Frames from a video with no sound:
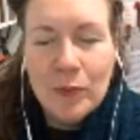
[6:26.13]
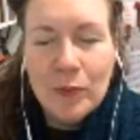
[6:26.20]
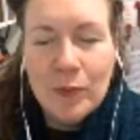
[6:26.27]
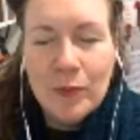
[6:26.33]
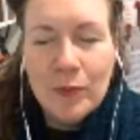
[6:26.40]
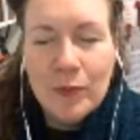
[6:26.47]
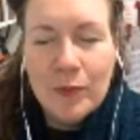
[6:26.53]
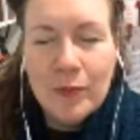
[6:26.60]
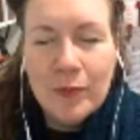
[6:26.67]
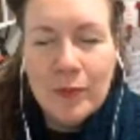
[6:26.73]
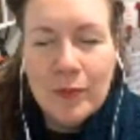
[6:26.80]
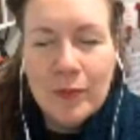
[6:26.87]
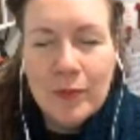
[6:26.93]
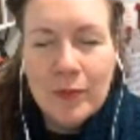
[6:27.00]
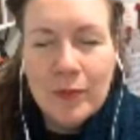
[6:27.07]

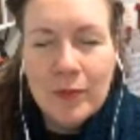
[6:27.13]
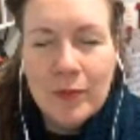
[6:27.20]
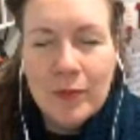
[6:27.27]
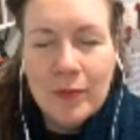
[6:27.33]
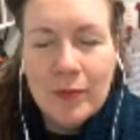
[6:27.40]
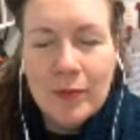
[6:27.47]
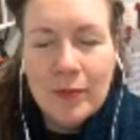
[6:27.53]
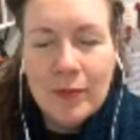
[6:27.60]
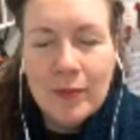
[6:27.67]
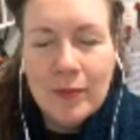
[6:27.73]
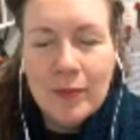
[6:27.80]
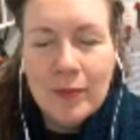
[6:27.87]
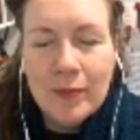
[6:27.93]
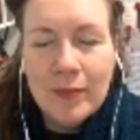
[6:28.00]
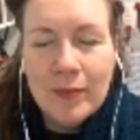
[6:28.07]

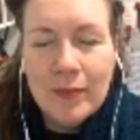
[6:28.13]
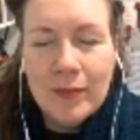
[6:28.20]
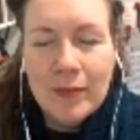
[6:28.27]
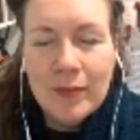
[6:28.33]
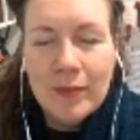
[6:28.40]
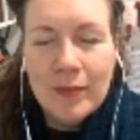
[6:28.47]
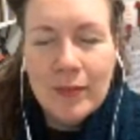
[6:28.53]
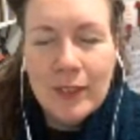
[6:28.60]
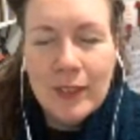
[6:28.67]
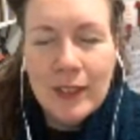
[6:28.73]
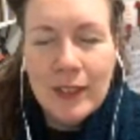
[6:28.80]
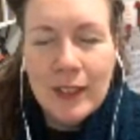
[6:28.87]
(no one is talking)